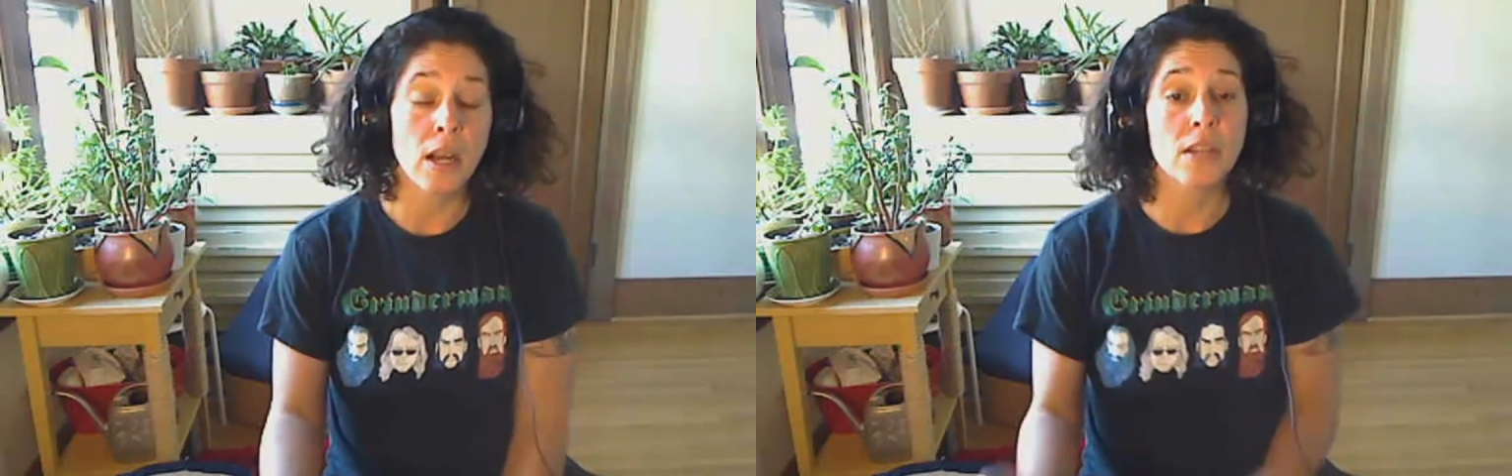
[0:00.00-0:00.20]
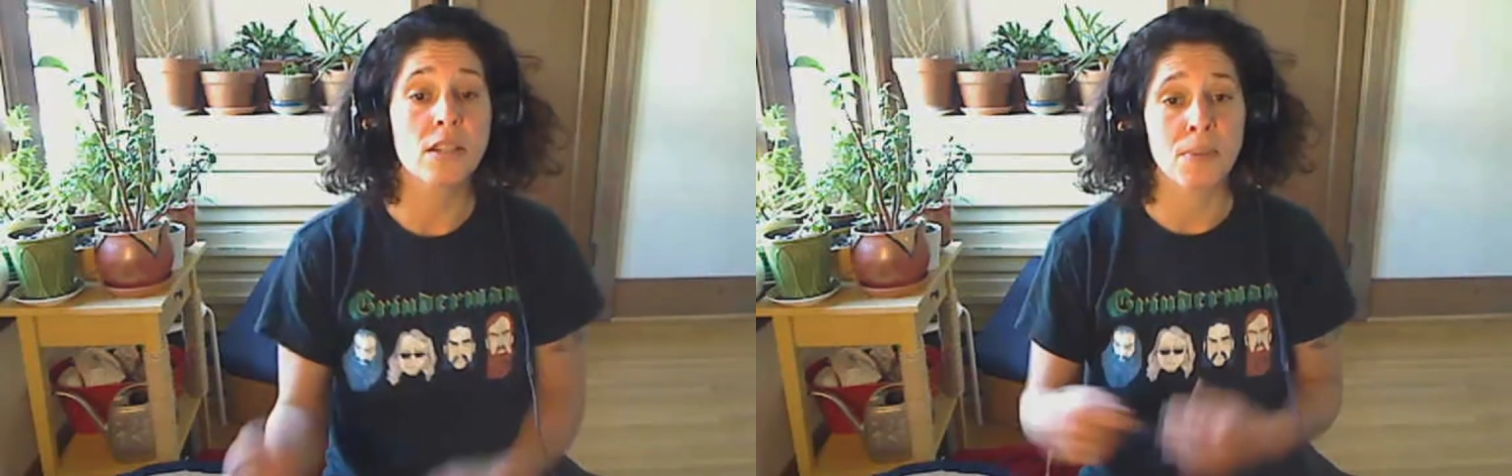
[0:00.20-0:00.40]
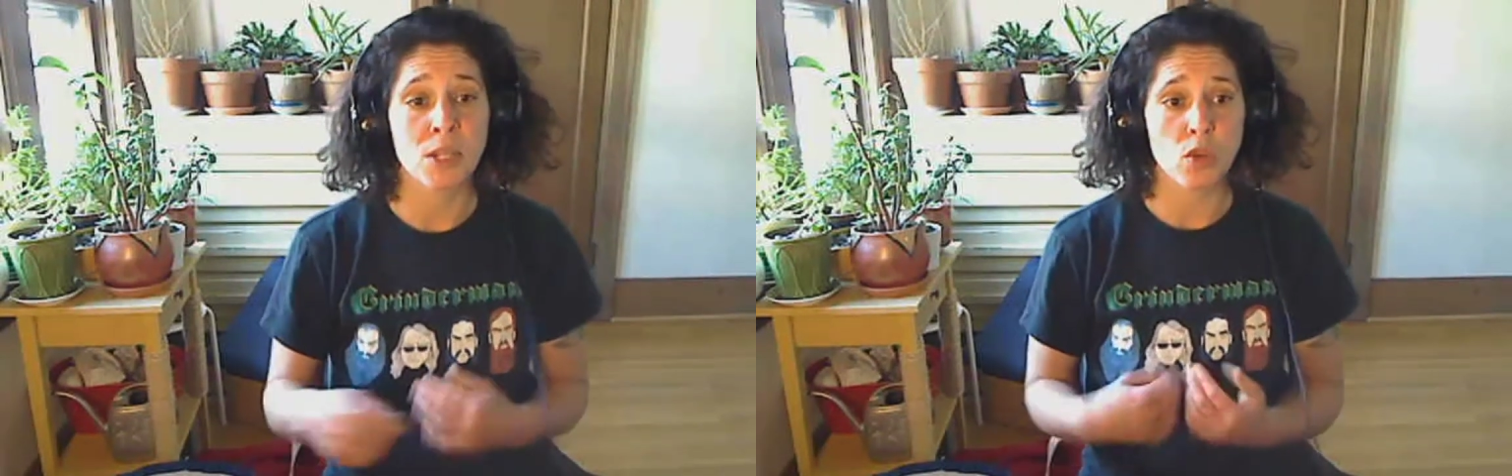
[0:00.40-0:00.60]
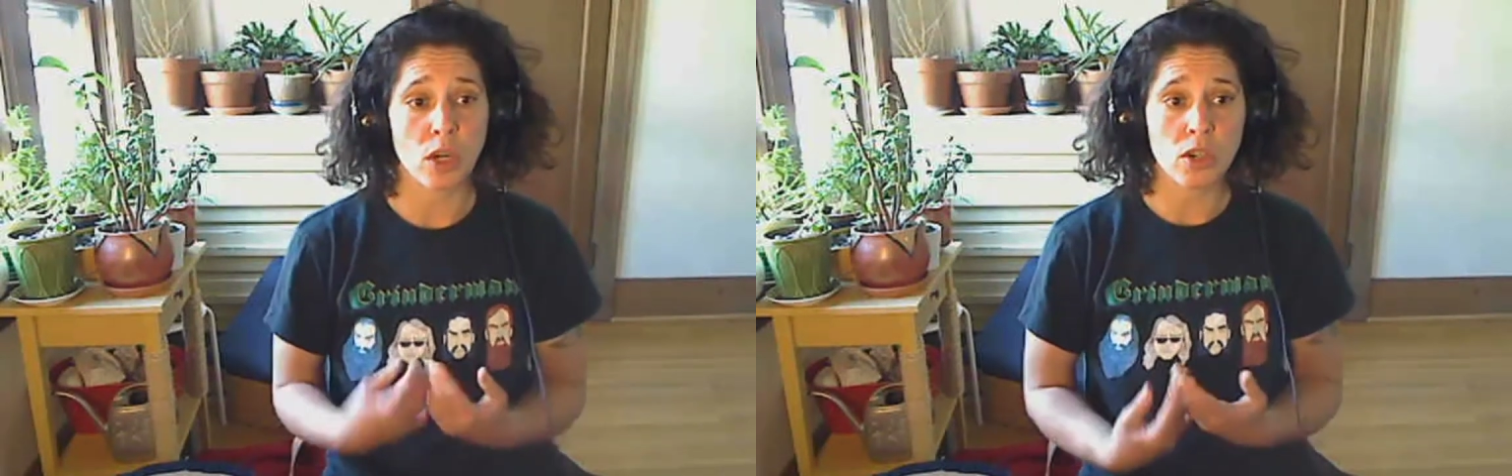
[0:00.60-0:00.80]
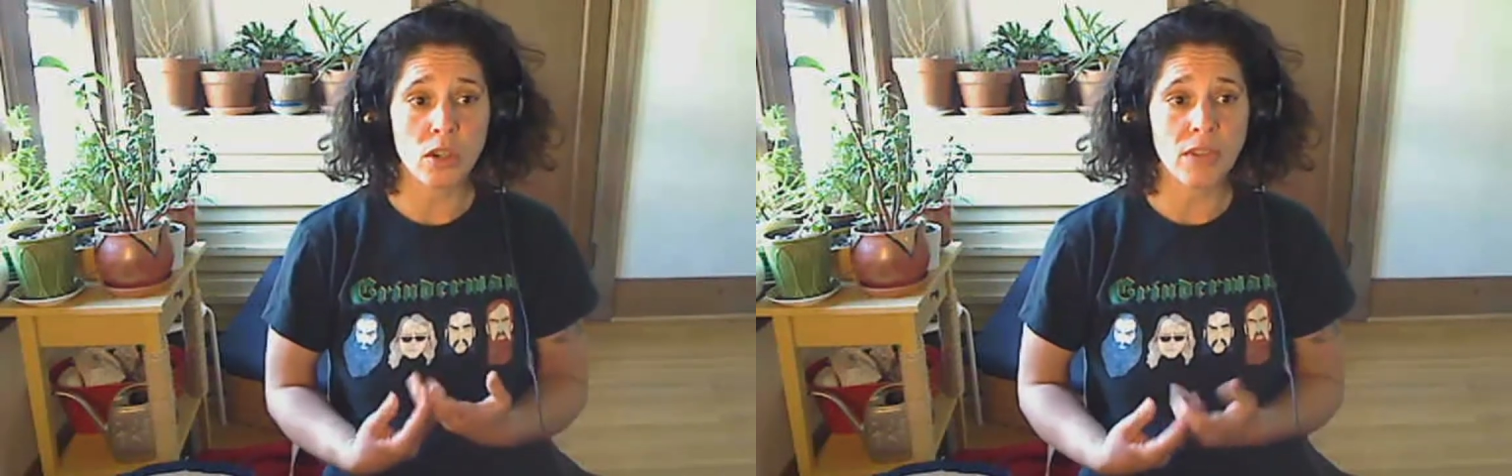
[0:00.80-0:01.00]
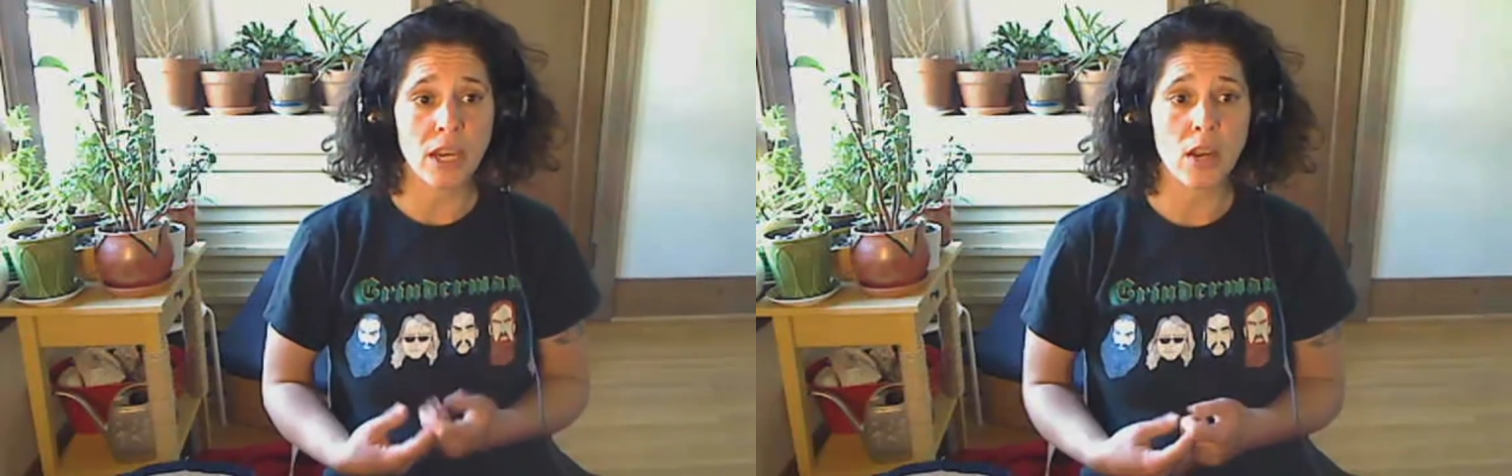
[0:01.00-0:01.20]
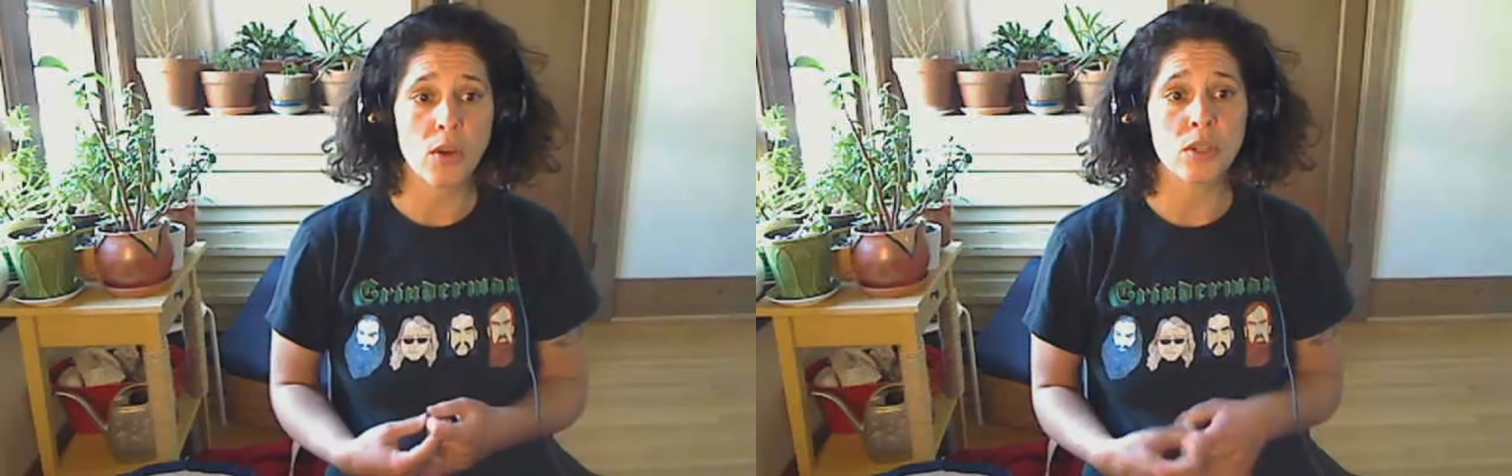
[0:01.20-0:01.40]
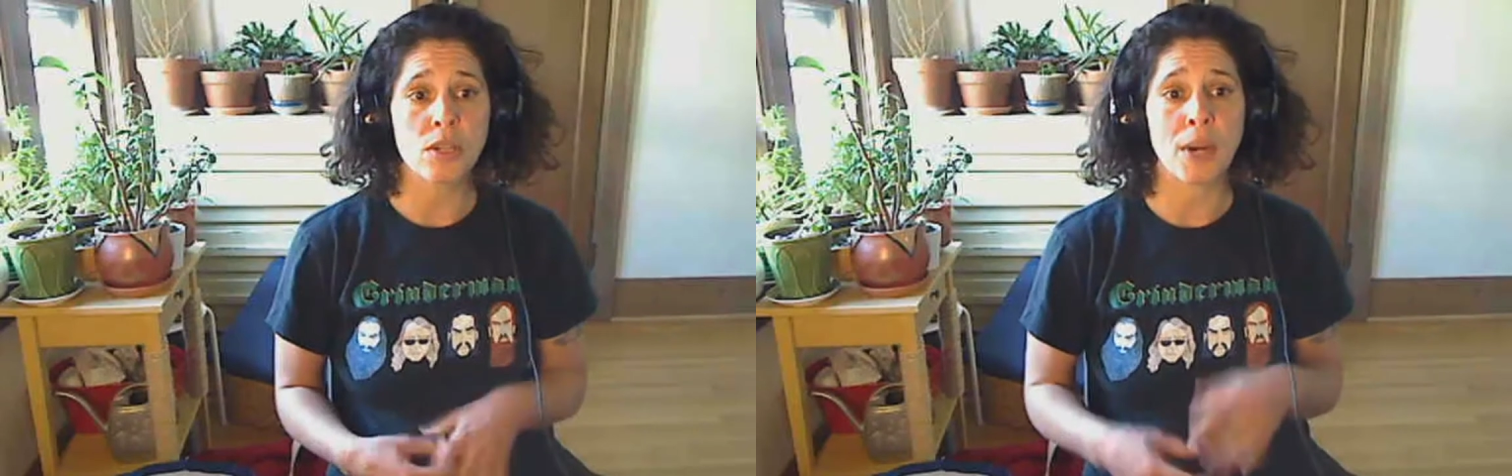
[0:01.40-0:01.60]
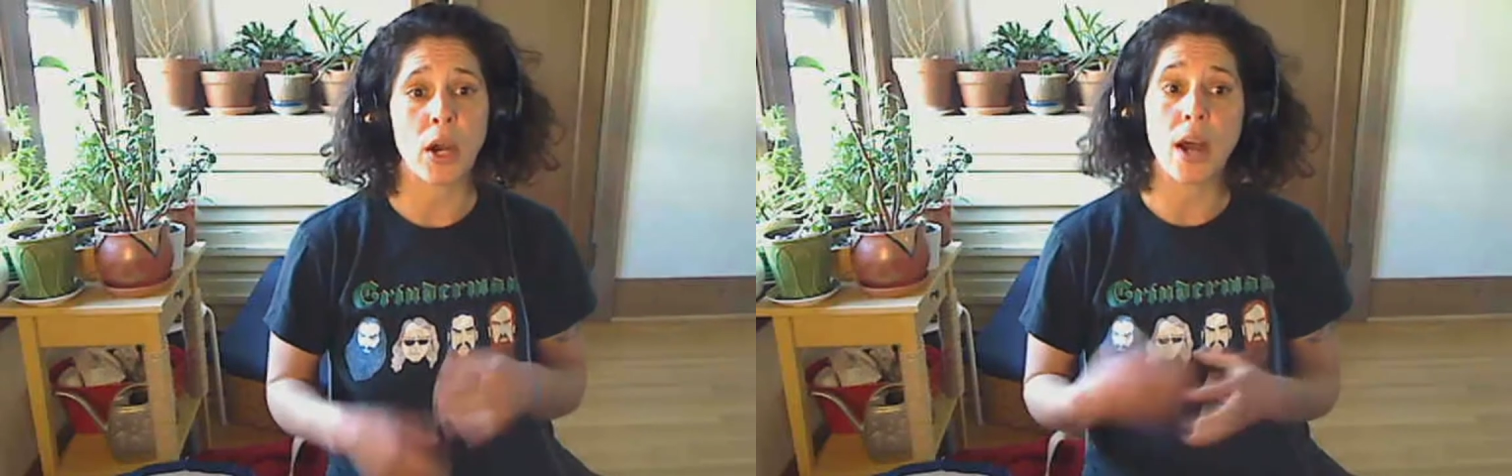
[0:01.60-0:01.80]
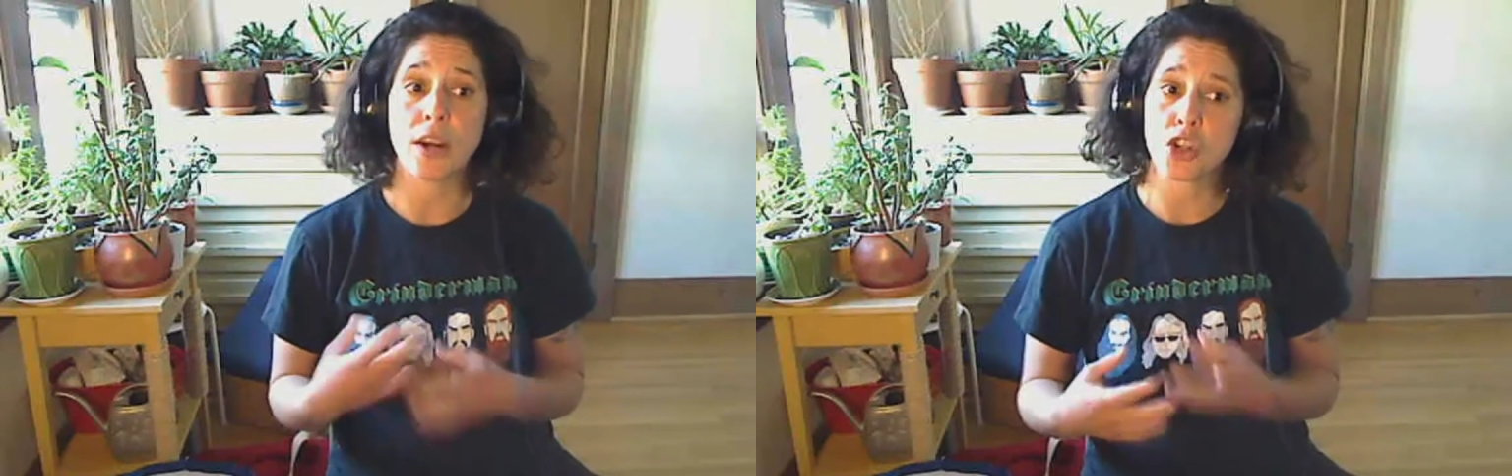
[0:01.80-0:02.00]
some instructional videos
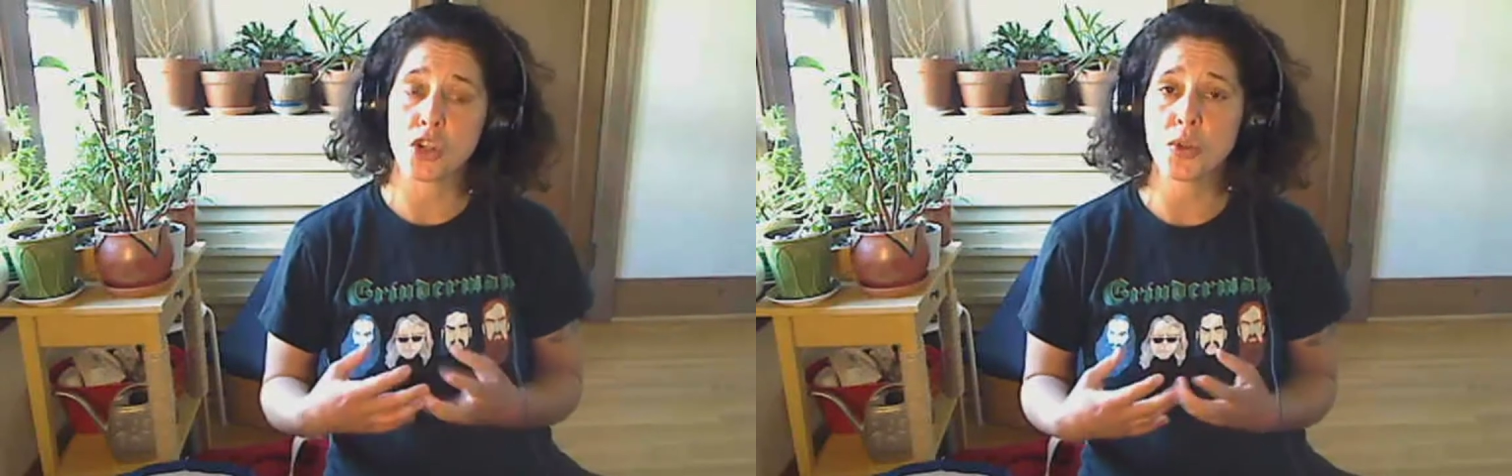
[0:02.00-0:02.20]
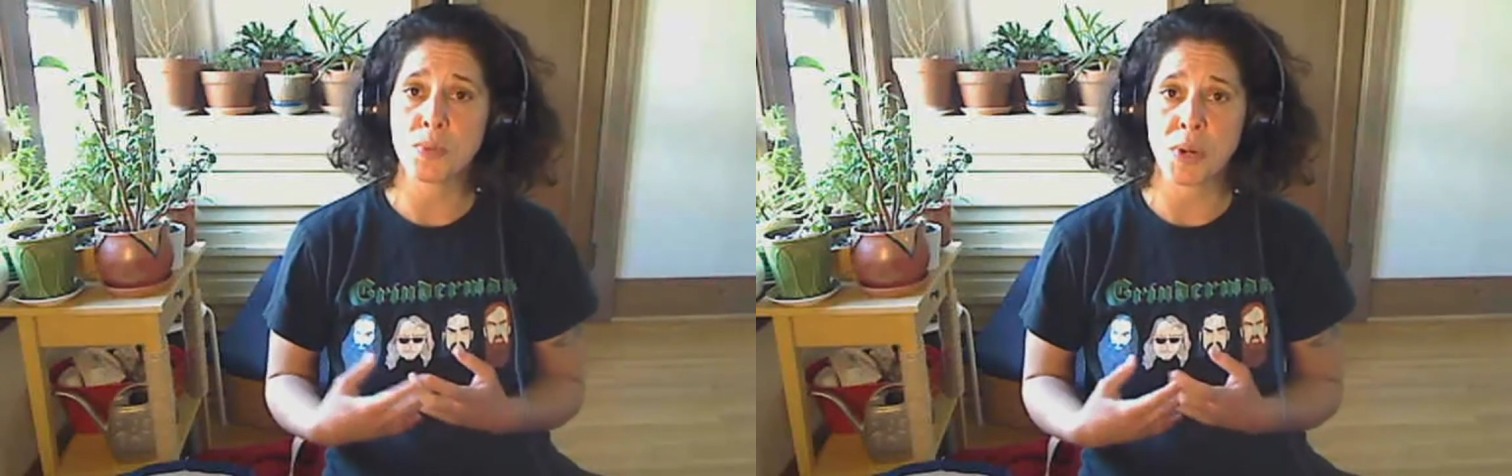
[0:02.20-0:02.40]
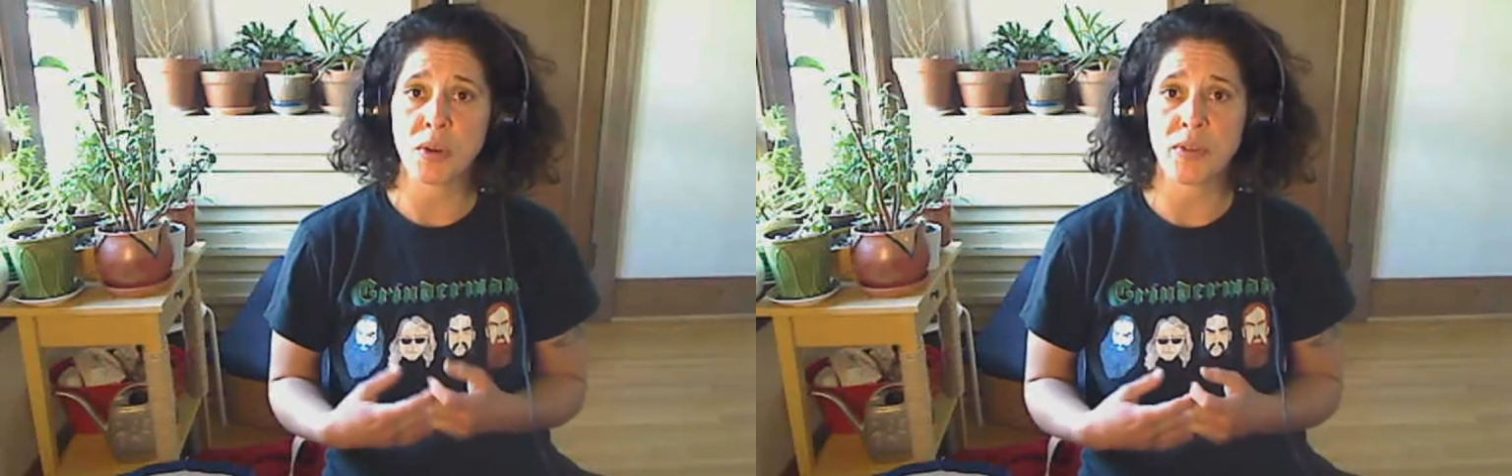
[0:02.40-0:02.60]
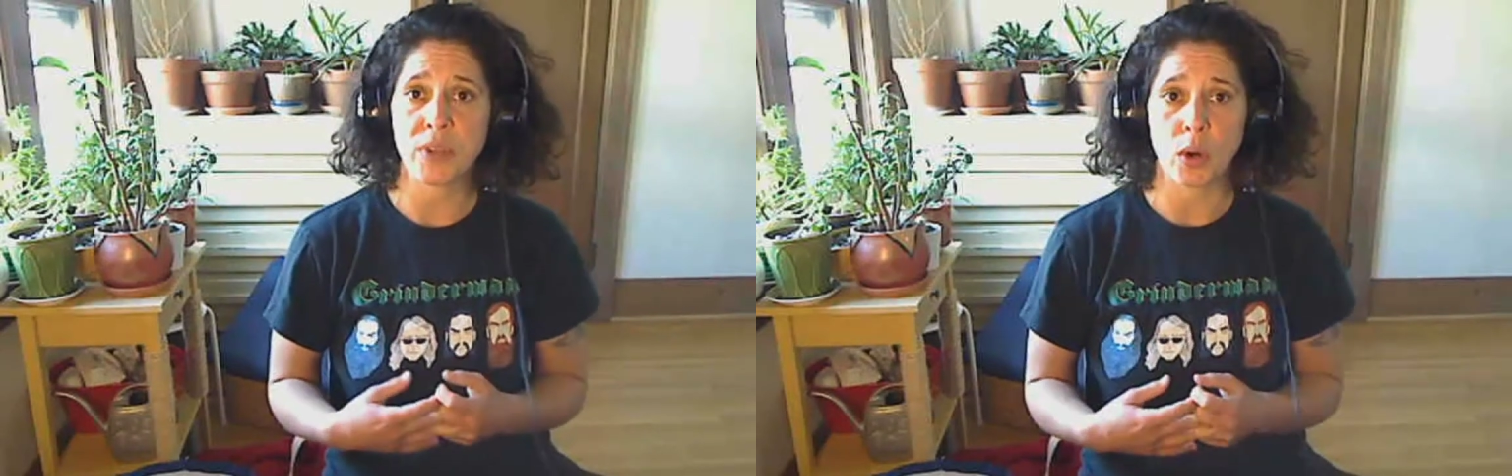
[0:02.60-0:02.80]
about how to choose peer-reviewed